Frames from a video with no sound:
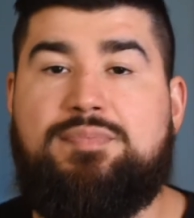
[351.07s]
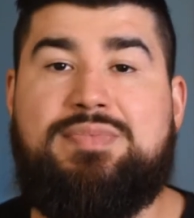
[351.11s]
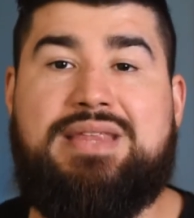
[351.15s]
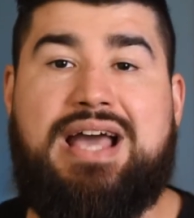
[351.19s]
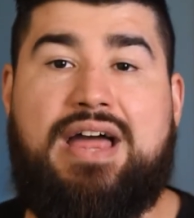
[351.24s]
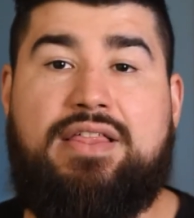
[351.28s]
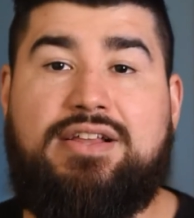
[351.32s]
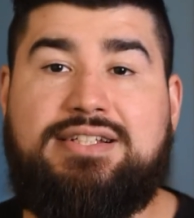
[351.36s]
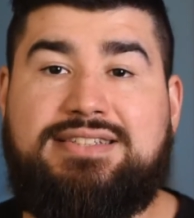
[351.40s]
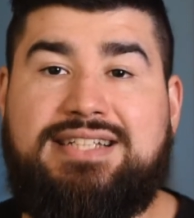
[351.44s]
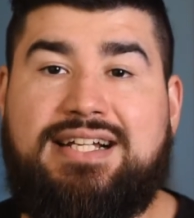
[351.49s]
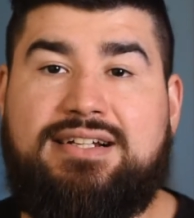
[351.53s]

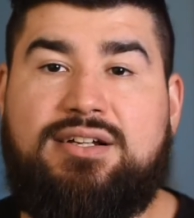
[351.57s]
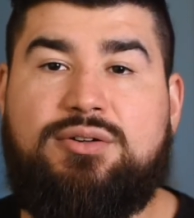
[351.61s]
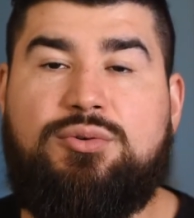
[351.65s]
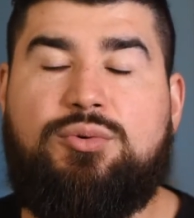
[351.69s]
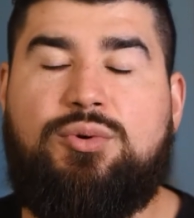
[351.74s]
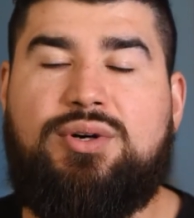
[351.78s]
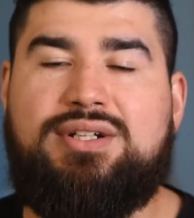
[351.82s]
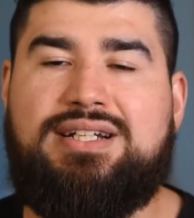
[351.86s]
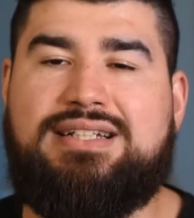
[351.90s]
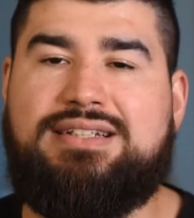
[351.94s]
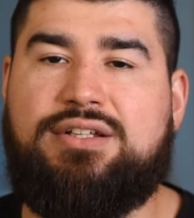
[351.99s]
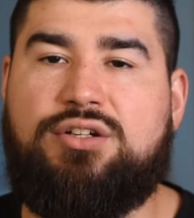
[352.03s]
Now, the second
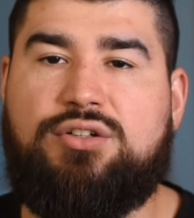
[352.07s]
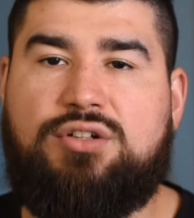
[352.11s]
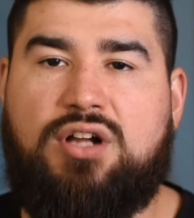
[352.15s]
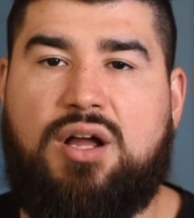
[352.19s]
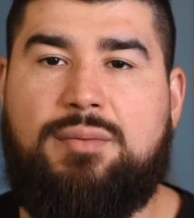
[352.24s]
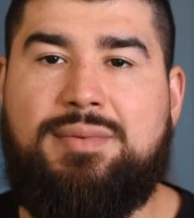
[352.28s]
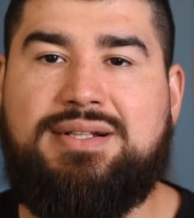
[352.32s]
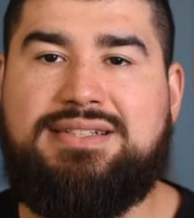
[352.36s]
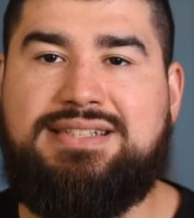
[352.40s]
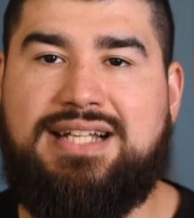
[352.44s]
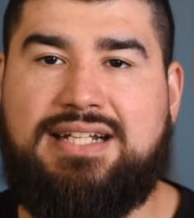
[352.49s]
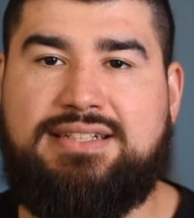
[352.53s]
one, a little
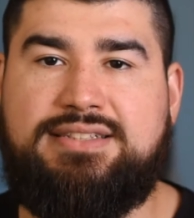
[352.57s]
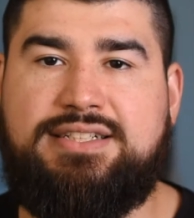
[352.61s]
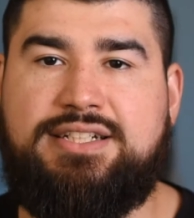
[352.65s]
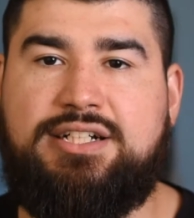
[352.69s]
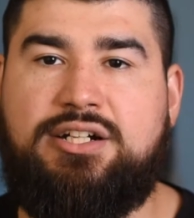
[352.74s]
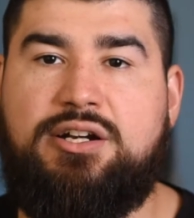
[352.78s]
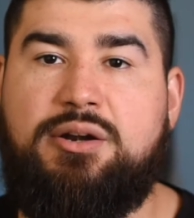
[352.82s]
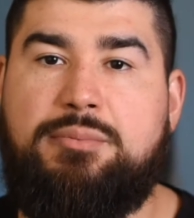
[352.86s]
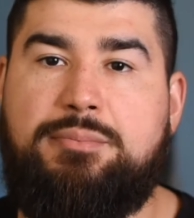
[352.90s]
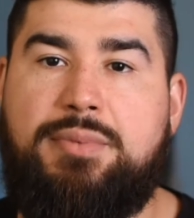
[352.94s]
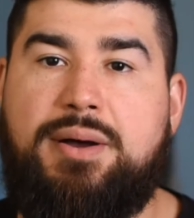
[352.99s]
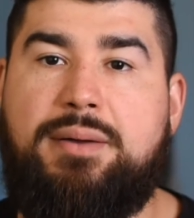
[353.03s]
common sense
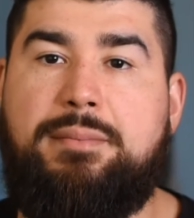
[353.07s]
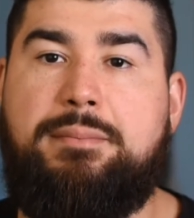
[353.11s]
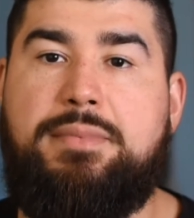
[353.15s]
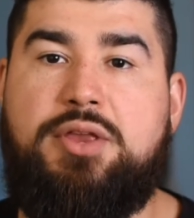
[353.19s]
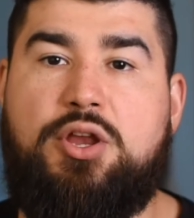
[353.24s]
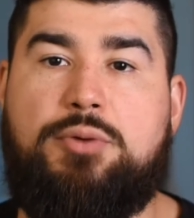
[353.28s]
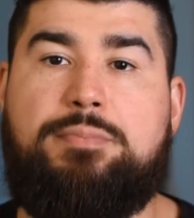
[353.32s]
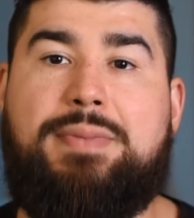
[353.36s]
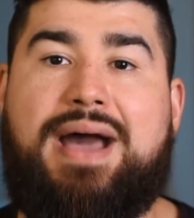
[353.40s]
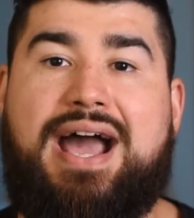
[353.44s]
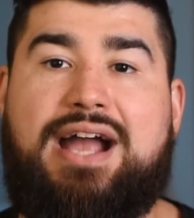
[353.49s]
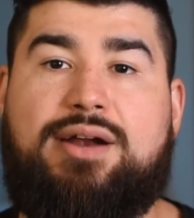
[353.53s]
here, but
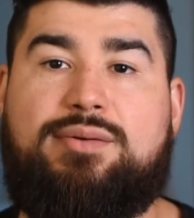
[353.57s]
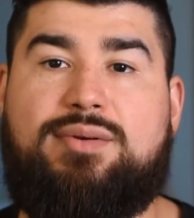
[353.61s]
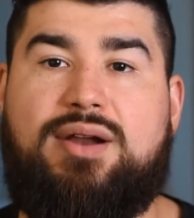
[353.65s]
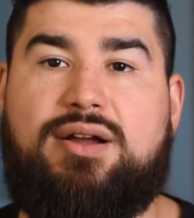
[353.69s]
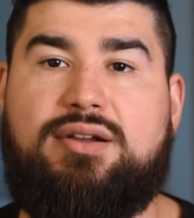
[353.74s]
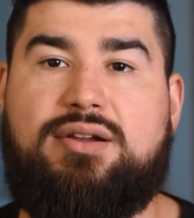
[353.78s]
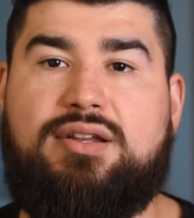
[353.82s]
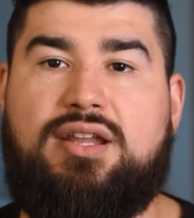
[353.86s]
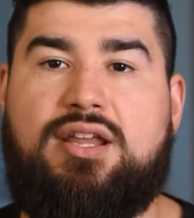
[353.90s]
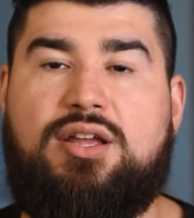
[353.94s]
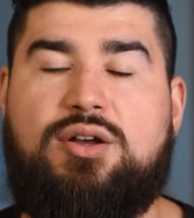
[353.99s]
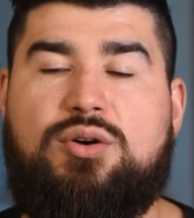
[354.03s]
your
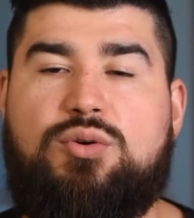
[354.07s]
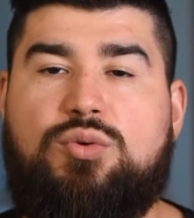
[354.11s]
background.